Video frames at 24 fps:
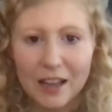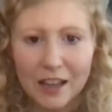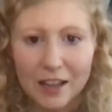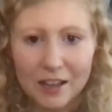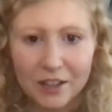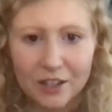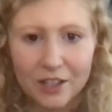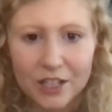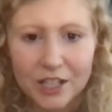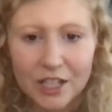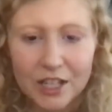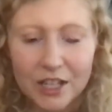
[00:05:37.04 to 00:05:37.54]

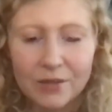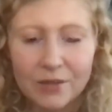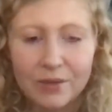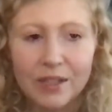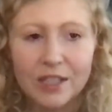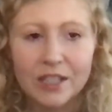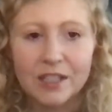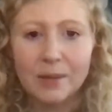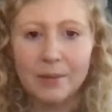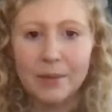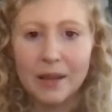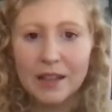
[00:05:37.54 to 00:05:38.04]
energy,
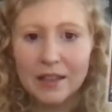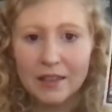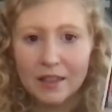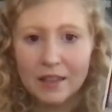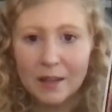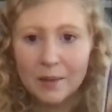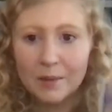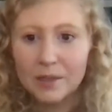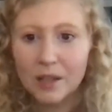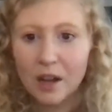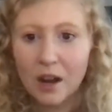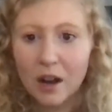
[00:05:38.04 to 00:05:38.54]
which the main
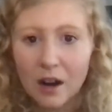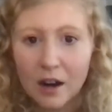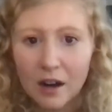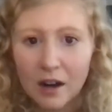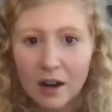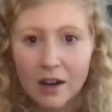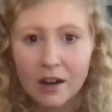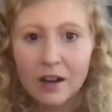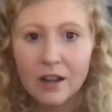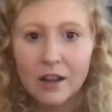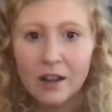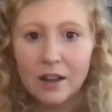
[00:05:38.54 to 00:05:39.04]
themes
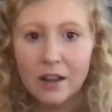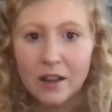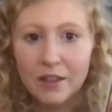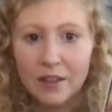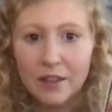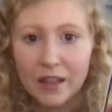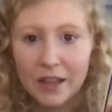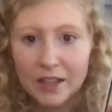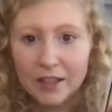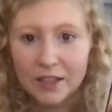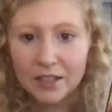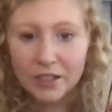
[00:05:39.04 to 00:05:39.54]
are
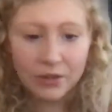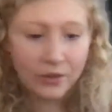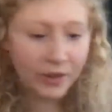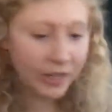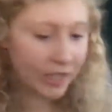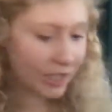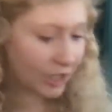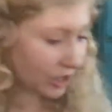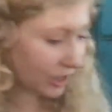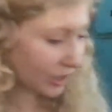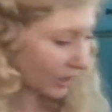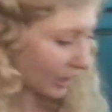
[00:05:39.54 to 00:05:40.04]
the
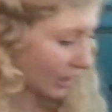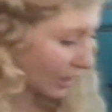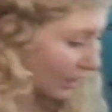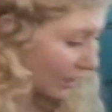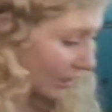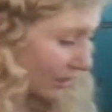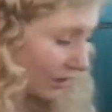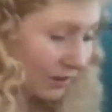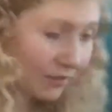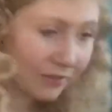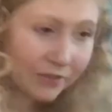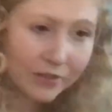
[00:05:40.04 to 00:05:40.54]
integration
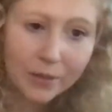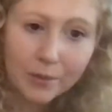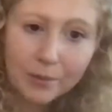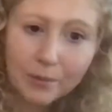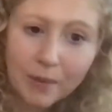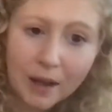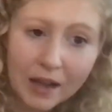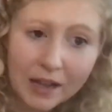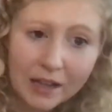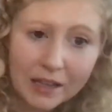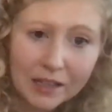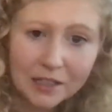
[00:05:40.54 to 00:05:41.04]
of the
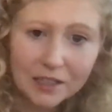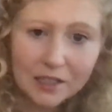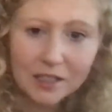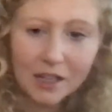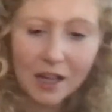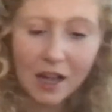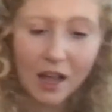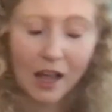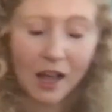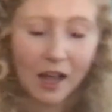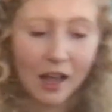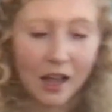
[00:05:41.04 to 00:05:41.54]
mind
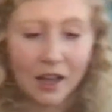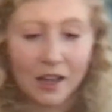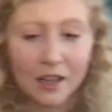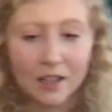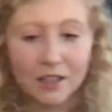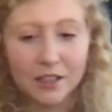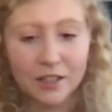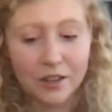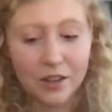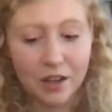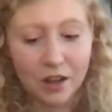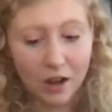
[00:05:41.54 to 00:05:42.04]

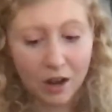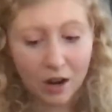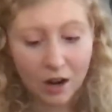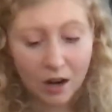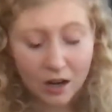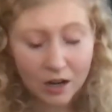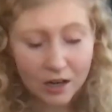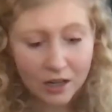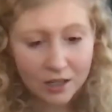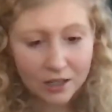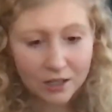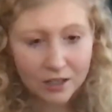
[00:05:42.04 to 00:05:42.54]
and the
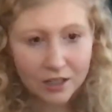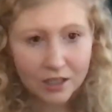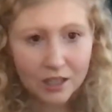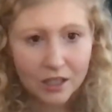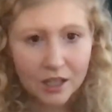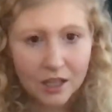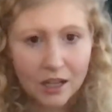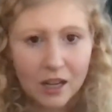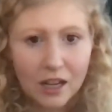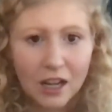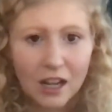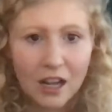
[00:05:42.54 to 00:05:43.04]
heart,
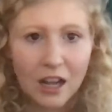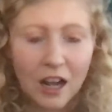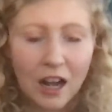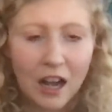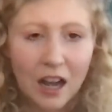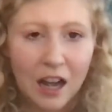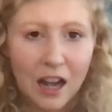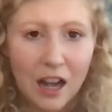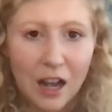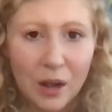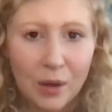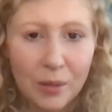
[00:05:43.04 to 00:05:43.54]

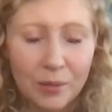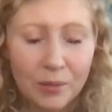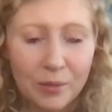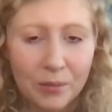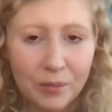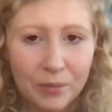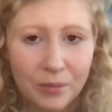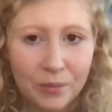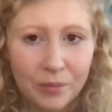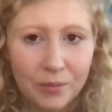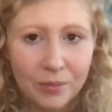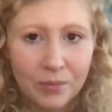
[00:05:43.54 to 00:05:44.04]

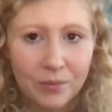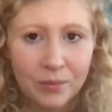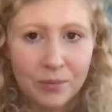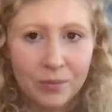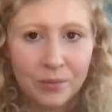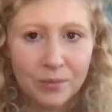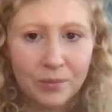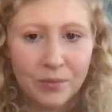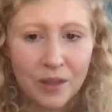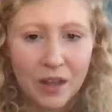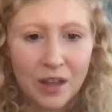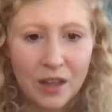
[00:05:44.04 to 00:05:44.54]
um,
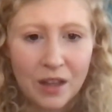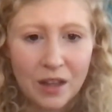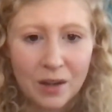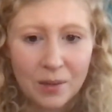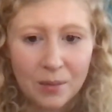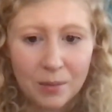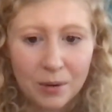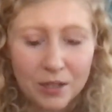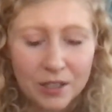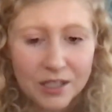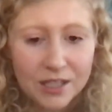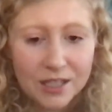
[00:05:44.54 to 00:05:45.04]

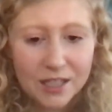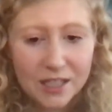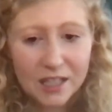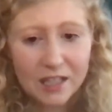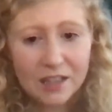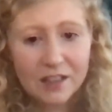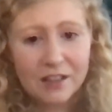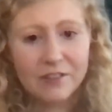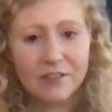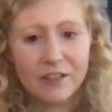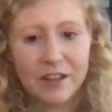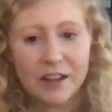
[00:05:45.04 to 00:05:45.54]

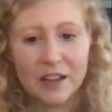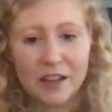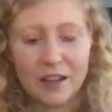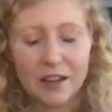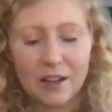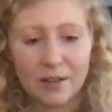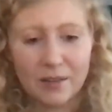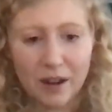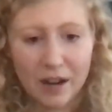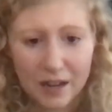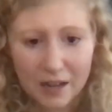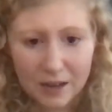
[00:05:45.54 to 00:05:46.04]

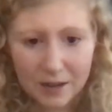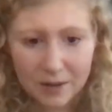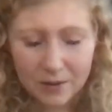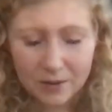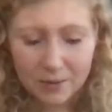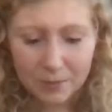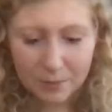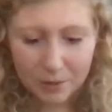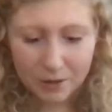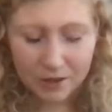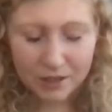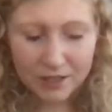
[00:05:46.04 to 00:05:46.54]
perceiving, right?
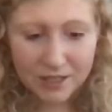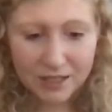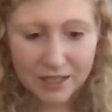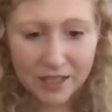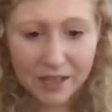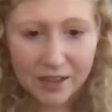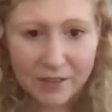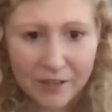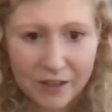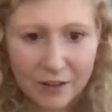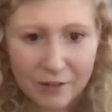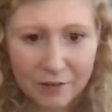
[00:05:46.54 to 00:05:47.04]

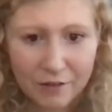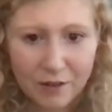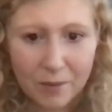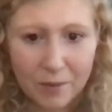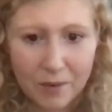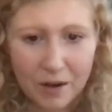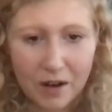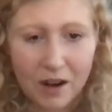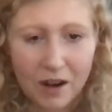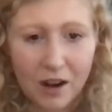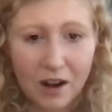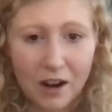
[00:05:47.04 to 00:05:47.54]
Perceiving
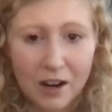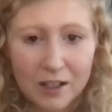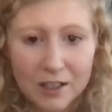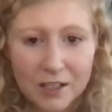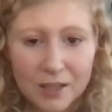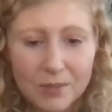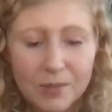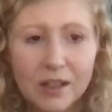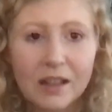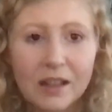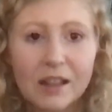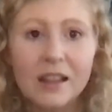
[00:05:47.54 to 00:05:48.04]
from our
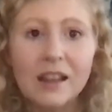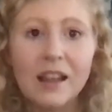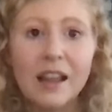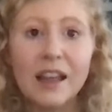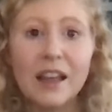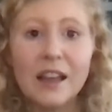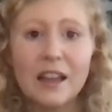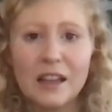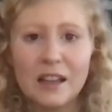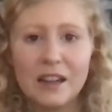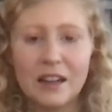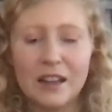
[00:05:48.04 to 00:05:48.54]
hearts,
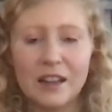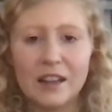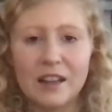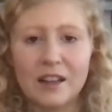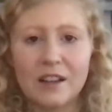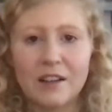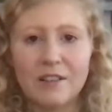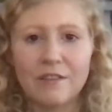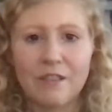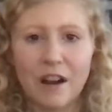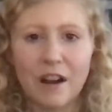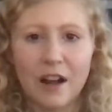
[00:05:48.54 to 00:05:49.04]

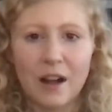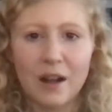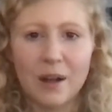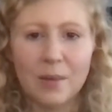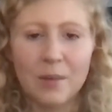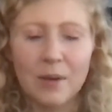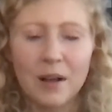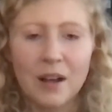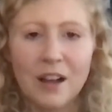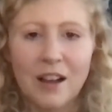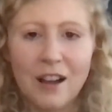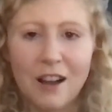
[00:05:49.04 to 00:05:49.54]
relating
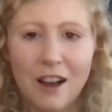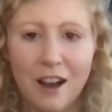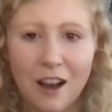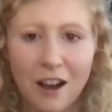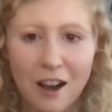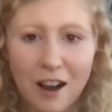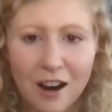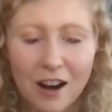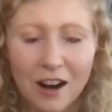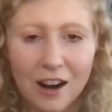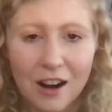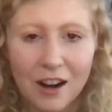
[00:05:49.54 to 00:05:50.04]
from
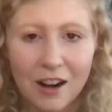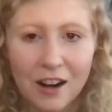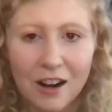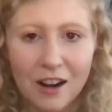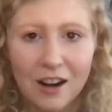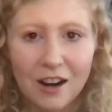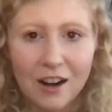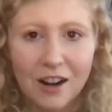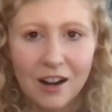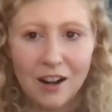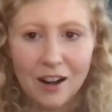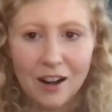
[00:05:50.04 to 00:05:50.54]
our
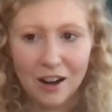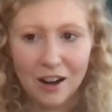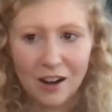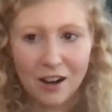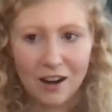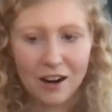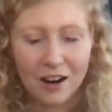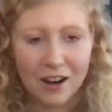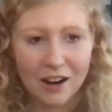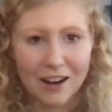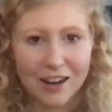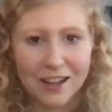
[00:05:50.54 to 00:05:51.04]

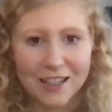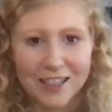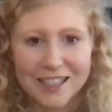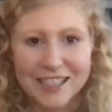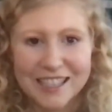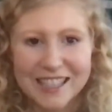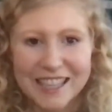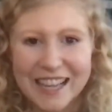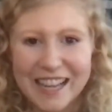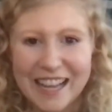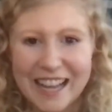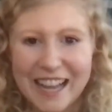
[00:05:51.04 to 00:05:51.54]

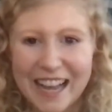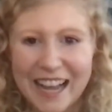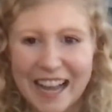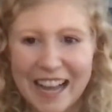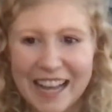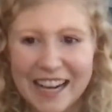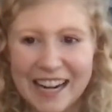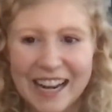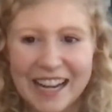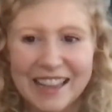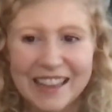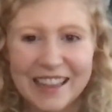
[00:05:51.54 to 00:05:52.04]
hearts
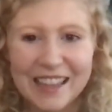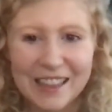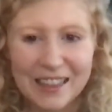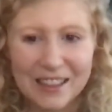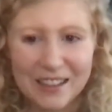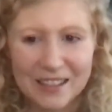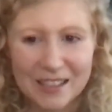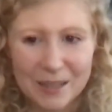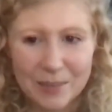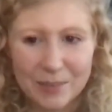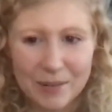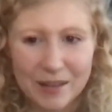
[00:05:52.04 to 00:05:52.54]
and i think
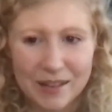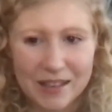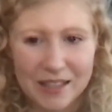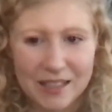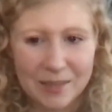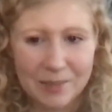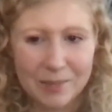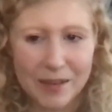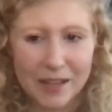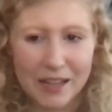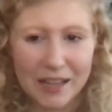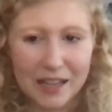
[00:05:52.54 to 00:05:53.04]
there's been
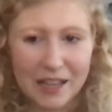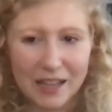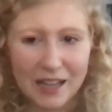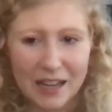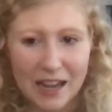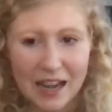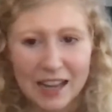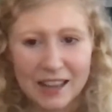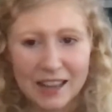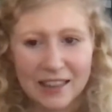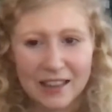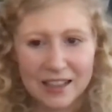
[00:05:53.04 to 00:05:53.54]
this big
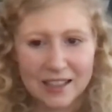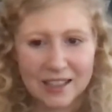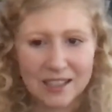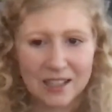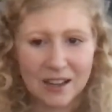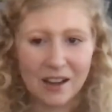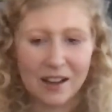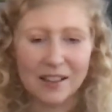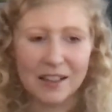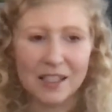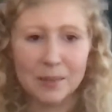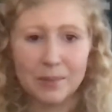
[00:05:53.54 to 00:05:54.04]
i think it's
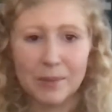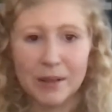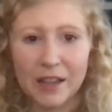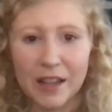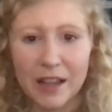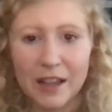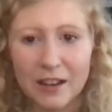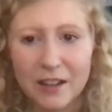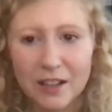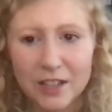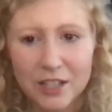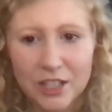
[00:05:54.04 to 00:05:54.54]
calling this big
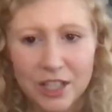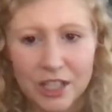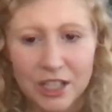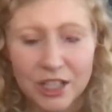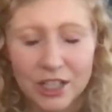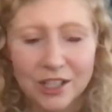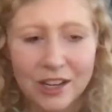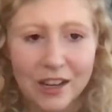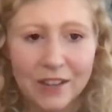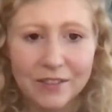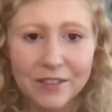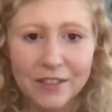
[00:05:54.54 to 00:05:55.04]
energy
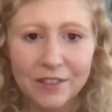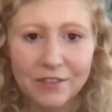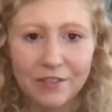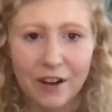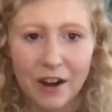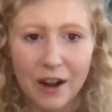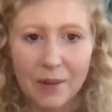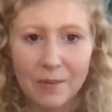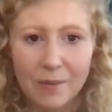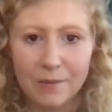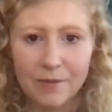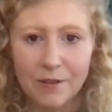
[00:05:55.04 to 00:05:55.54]
shift
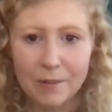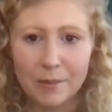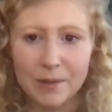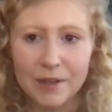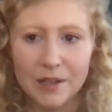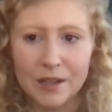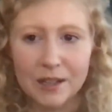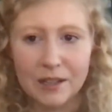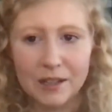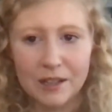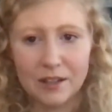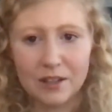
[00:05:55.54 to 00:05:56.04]
from from
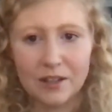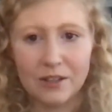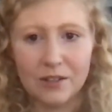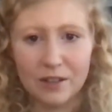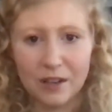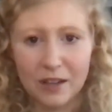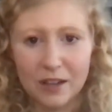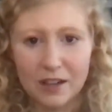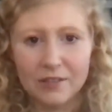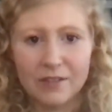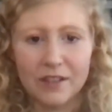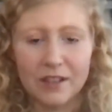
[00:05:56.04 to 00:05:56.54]
a you know
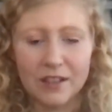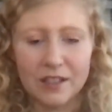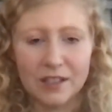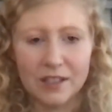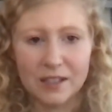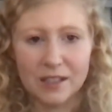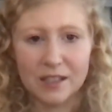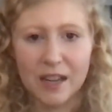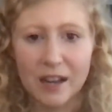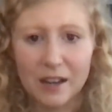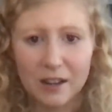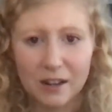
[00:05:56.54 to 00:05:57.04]
kind of a
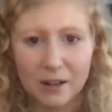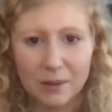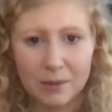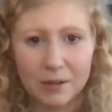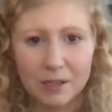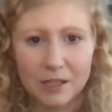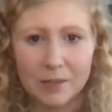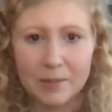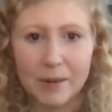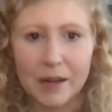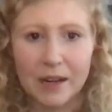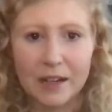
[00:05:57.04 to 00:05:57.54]
societal
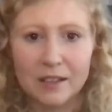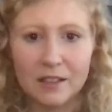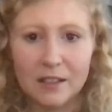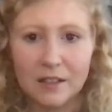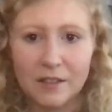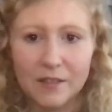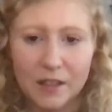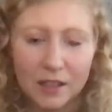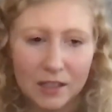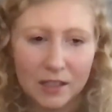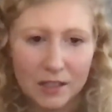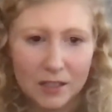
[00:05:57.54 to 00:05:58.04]

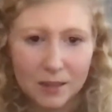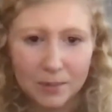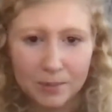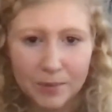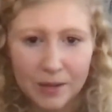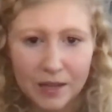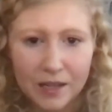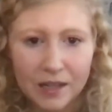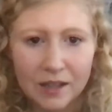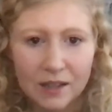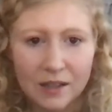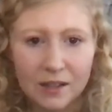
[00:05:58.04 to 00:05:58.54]
perspective there's
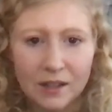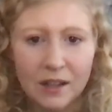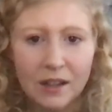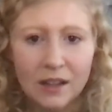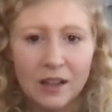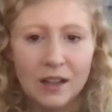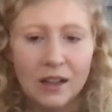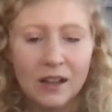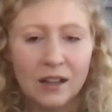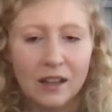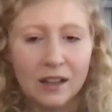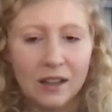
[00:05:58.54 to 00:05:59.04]
been
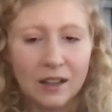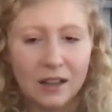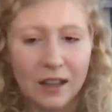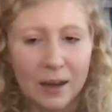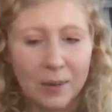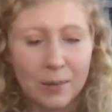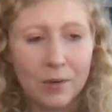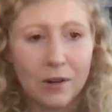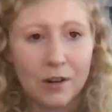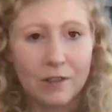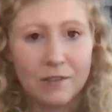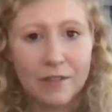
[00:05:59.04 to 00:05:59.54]

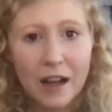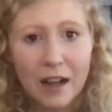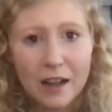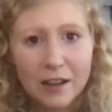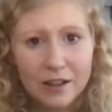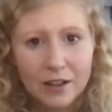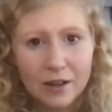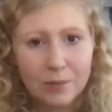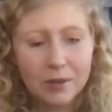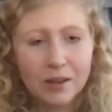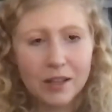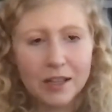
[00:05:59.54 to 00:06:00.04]
like more
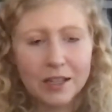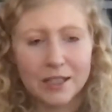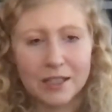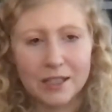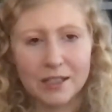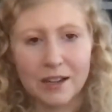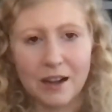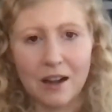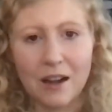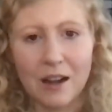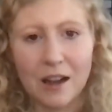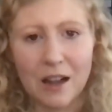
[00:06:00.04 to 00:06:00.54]
value
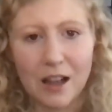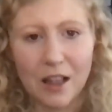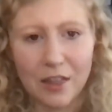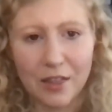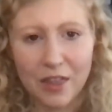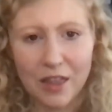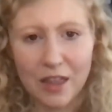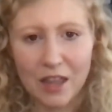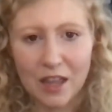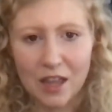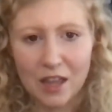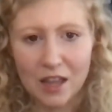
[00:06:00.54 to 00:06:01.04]
placed on
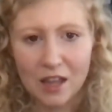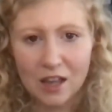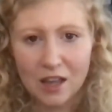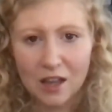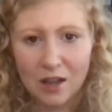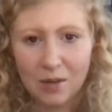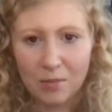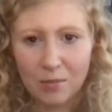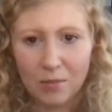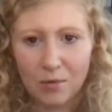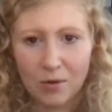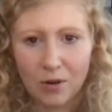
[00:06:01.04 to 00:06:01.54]
the
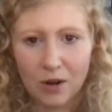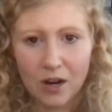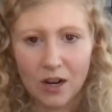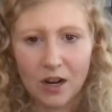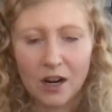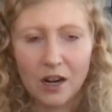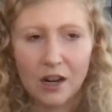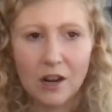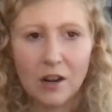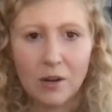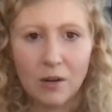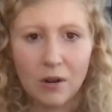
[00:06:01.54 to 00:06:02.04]

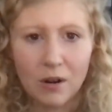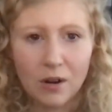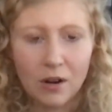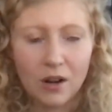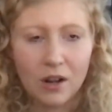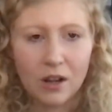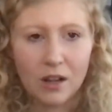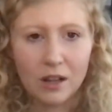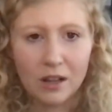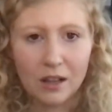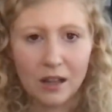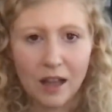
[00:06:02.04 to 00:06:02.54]
more
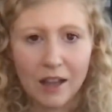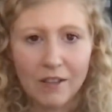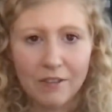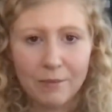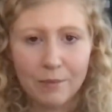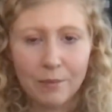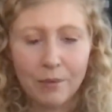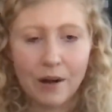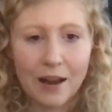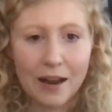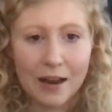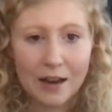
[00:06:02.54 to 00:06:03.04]

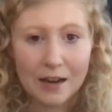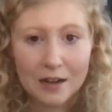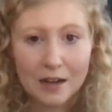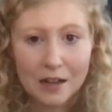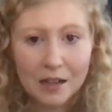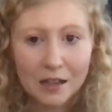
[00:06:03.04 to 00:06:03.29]
left brain